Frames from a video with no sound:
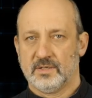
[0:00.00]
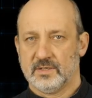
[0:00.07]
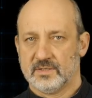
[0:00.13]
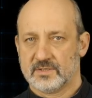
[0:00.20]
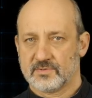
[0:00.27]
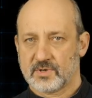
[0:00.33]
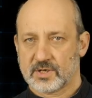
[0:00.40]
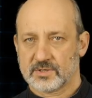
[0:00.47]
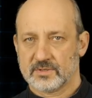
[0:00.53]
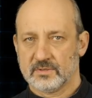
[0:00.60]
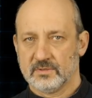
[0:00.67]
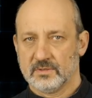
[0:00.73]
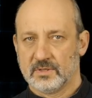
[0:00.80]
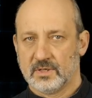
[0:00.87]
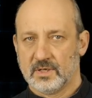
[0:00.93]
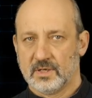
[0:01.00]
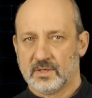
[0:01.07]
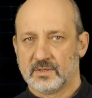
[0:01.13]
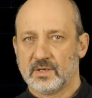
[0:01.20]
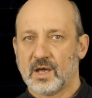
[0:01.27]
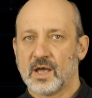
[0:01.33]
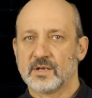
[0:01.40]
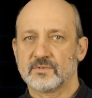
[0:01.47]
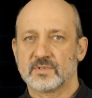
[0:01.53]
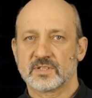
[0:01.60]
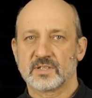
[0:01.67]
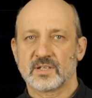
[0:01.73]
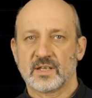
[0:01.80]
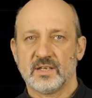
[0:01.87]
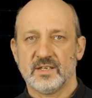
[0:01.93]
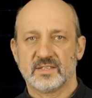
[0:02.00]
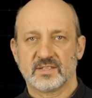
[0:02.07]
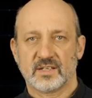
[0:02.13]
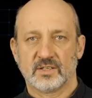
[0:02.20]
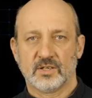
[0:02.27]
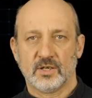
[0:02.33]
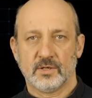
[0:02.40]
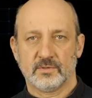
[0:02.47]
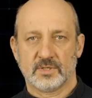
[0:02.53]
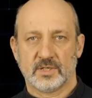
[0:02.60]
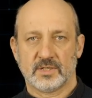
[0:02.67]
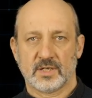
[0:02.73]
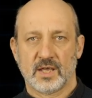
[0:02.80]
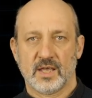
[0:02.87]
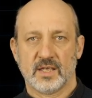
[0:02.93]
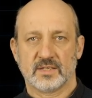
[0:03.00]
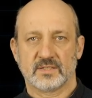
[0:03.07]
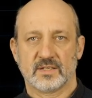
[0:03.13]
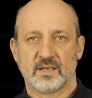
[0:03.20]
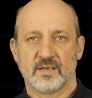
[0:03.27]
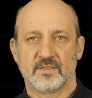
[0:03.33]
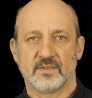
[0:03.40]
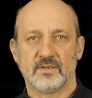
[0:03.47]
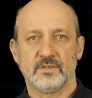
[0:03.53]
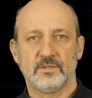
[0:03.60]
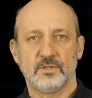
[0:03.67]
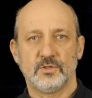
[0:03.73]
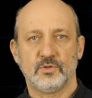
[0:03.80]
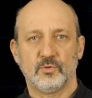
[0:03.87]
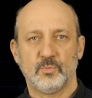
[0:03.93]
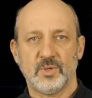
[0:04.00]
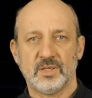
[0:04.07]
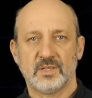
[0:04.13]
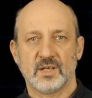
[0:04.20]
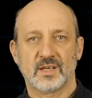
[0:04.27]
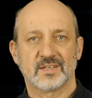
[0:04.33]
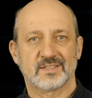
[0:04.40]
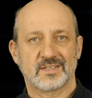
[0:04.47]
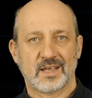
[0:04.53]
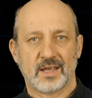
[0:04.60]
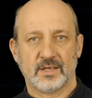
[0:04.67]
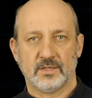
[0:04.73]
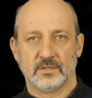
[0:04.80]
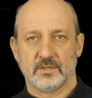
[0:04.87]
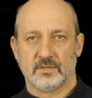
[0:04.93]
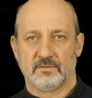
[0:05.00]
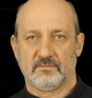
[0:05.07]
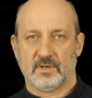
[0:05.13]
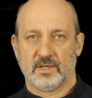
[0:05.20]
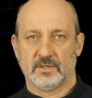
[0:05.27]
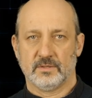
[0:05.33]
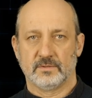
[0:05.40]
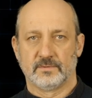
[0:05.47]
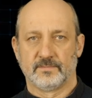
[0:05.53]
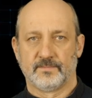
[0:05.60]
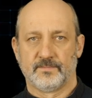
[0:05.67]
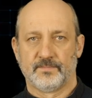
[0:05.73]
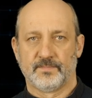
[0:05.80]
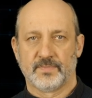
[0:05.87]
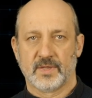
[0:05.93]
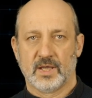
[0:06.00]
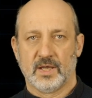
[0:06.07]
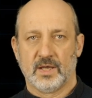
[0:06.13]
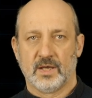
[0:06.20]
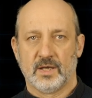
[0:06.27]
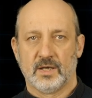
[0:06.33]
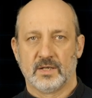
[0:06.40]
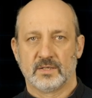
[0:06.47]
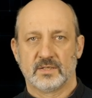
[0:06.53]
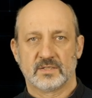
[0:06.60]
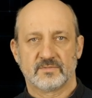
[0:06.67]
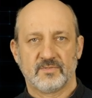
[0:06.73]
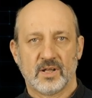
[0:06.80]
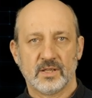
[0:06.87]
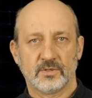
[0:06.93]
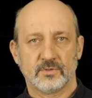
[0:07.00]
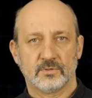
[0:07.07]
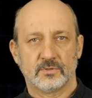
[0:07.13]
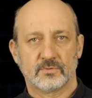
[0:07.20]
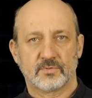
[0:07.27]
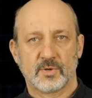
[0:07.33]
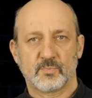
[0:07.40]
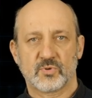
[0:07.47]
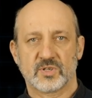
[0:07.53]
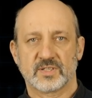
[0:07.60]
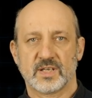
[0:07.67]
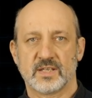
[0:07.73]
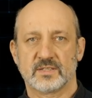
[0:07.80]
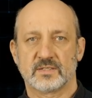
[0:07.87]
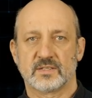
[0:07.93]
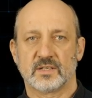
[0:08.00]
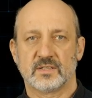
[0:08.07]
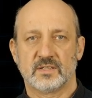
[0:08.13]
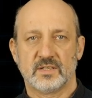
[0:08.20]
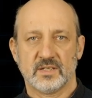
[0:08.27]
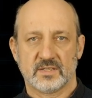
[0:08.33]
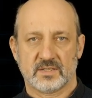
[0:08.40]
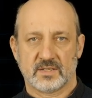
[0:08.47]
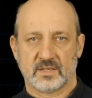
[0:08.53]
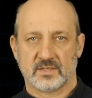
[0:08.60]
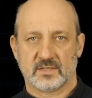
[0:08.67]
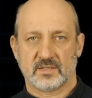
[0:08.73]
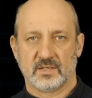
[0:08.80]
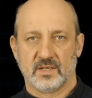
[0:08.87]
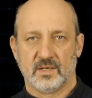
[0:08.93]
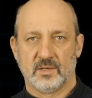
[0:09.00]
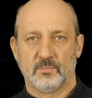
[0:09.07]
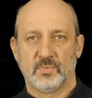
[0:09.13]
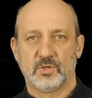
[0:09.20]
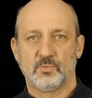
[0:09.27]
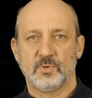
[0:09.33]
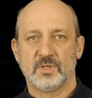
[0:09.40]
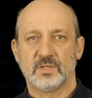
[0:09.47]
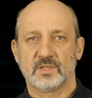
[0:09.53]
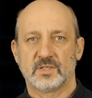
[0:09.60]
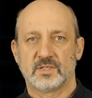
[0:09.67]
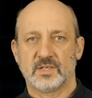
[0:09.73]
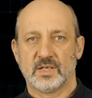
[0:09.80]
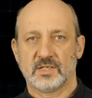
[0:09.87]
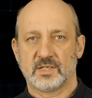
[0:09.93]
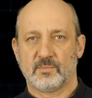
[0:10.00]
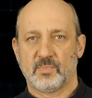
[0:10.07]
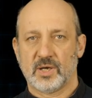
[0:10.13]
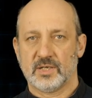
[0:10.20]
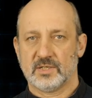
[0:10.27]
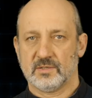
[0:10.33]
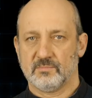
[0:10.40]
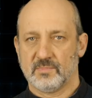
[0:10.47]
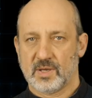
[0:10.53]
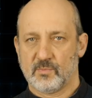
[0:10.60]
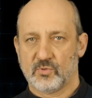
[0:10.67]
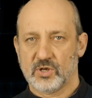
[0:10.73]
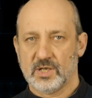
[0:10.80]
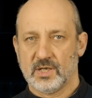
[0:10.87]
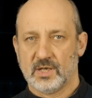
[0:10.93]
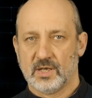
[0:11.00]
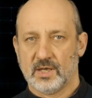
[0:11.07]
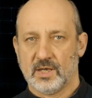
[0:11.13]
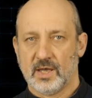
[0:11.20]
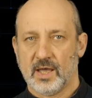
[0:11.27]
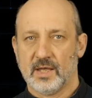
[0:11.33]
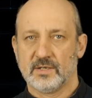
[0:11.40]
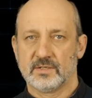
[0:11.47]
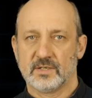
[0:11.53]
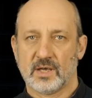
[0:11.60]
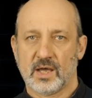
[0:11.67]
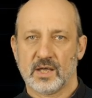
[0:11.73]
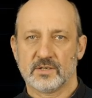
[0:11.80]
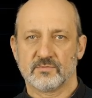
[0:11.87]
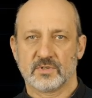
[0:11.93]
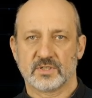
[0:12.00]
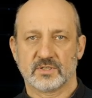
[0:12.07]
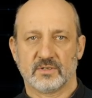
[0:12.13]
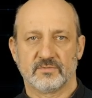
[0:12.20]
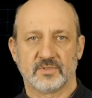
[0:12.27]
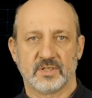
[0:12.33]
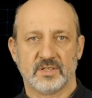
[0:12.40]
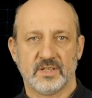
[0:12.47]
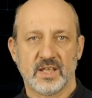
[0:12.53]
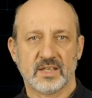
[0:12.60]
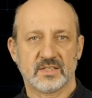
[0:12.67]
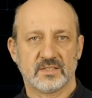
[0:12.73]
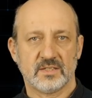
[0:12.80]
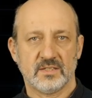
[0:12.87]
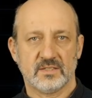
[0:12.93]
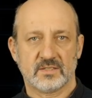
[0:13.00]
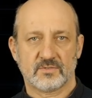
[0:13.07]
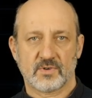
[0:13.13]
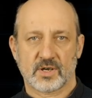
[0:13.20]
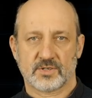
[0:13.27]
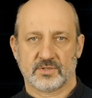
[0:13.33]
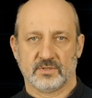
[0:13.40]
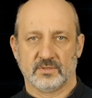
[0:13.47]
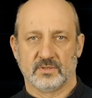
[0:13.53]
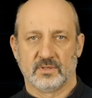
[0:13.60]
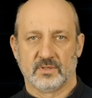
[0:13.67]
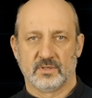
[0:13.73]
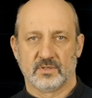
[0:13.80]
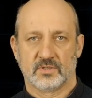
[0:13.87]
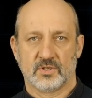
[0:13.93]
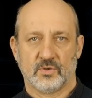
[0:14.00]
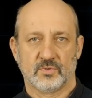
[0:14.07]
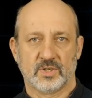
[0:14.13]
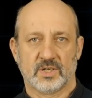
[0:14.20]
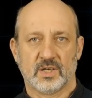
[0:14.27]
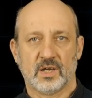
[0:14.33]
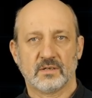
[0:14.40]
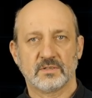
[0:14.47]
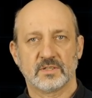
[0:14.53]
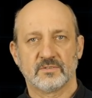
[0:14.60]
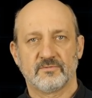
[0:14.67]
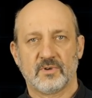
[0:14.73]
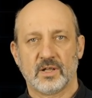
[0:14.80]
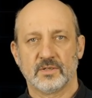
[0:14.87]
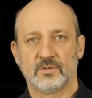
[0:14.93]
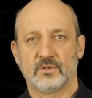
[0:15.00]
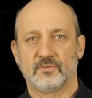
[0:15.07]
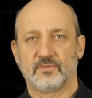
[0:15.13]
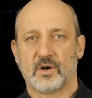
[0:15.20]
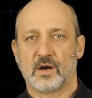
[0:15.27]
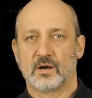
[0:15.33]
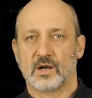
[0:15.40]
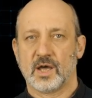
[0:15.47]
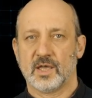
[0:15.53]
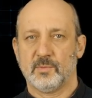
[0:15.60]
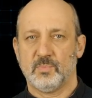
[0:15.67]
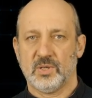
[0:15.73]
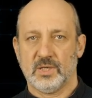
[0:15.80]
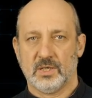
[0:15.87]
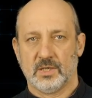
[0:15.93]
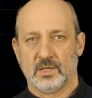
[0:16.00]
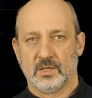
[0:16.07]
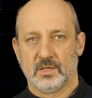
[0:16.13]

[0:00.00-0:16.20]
the instruction, the address is encoded as a 32-bit signed value. This value represents the distance between the data byte in memory and the address of the next instruction, so the current value of RIP.